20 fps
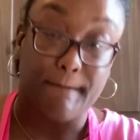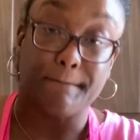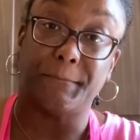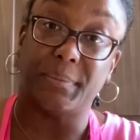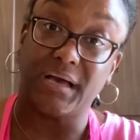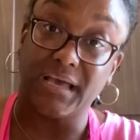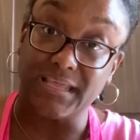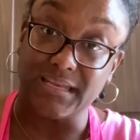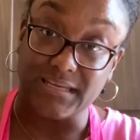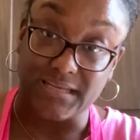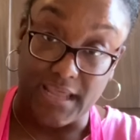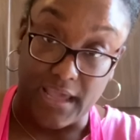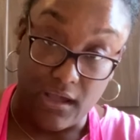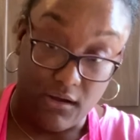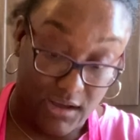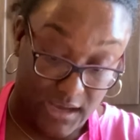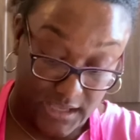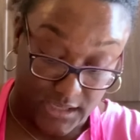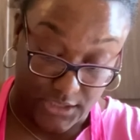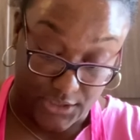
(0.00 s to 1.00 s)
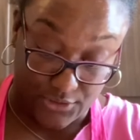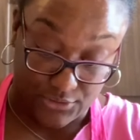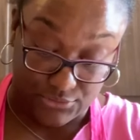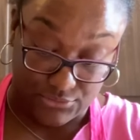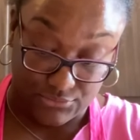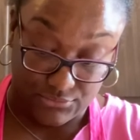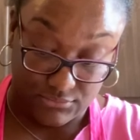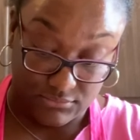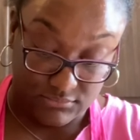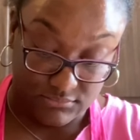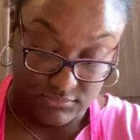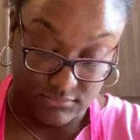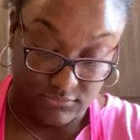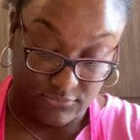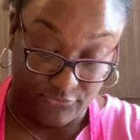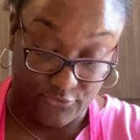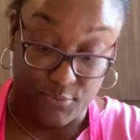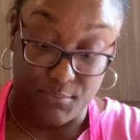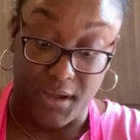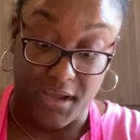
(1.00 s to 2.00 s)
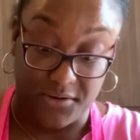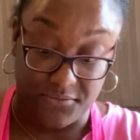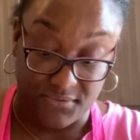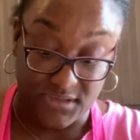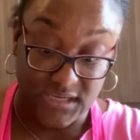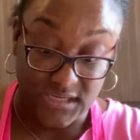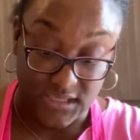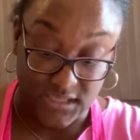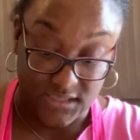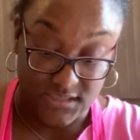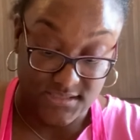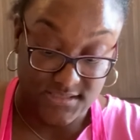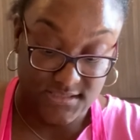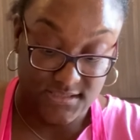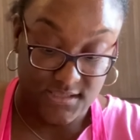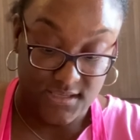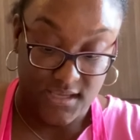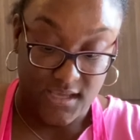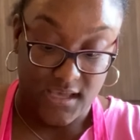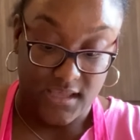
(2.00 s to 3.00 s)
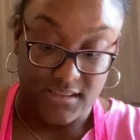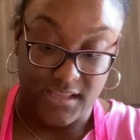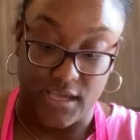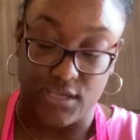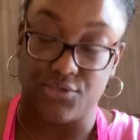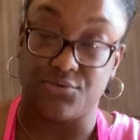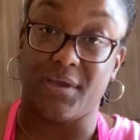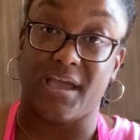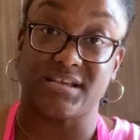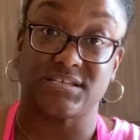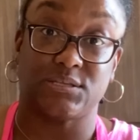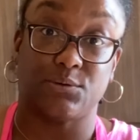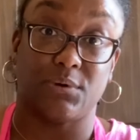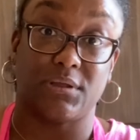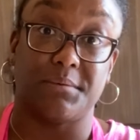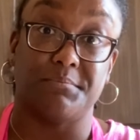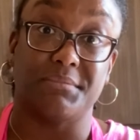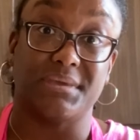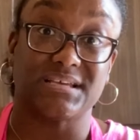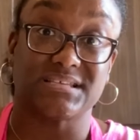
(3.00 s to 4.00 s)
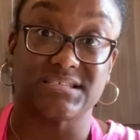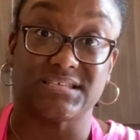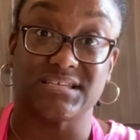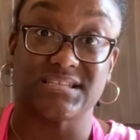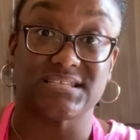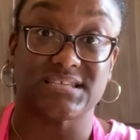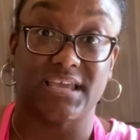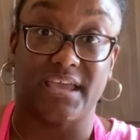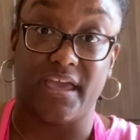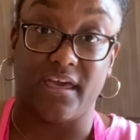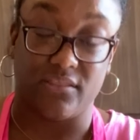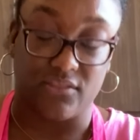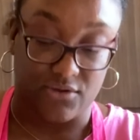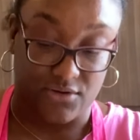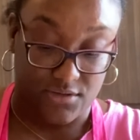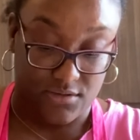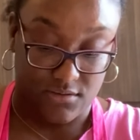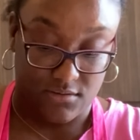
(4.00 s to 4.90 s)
But now I know from my readings that you actually want to mix it together